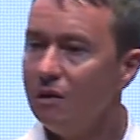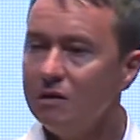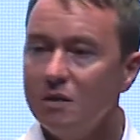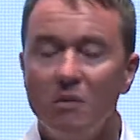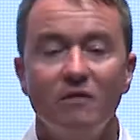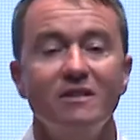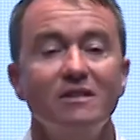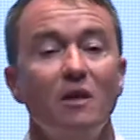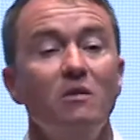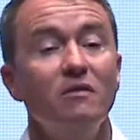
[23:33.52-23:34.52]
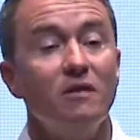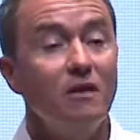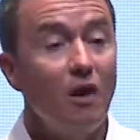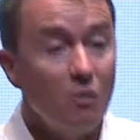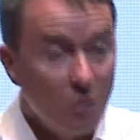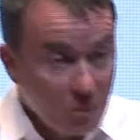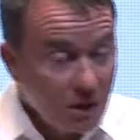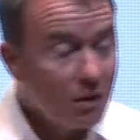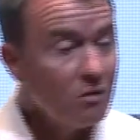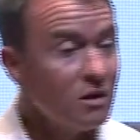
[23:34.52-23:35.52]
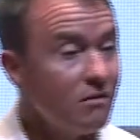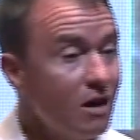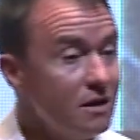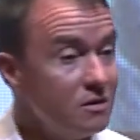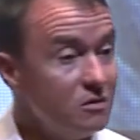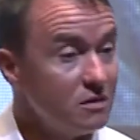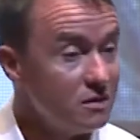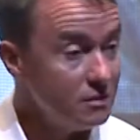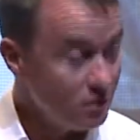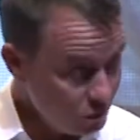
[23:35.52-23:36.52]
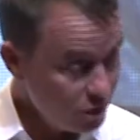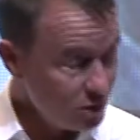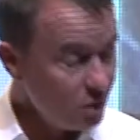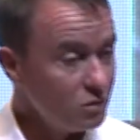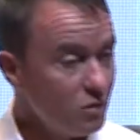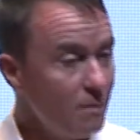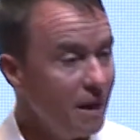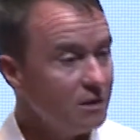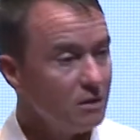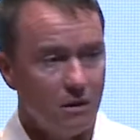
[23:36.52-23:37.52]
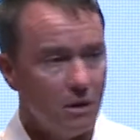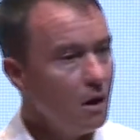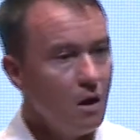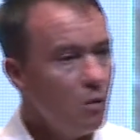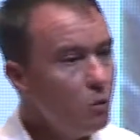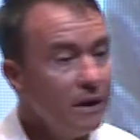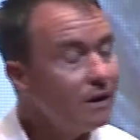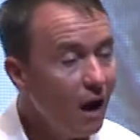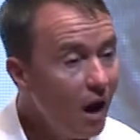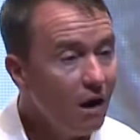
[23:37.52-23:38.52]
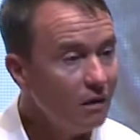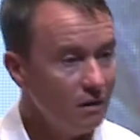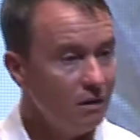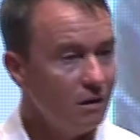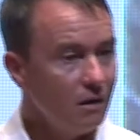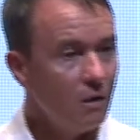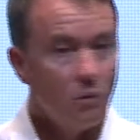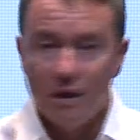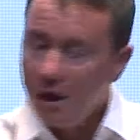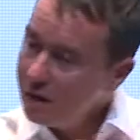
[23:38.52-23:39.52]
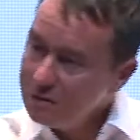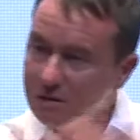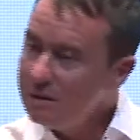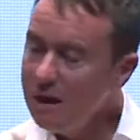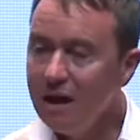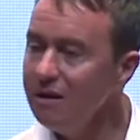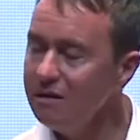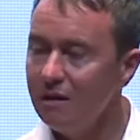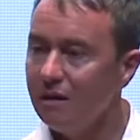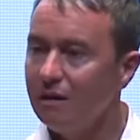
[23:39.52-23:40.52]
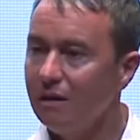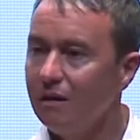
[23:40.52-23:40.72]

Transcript: Some of us don't even know when we close our eyes and we're told to imagine. We can't. We can't see anything.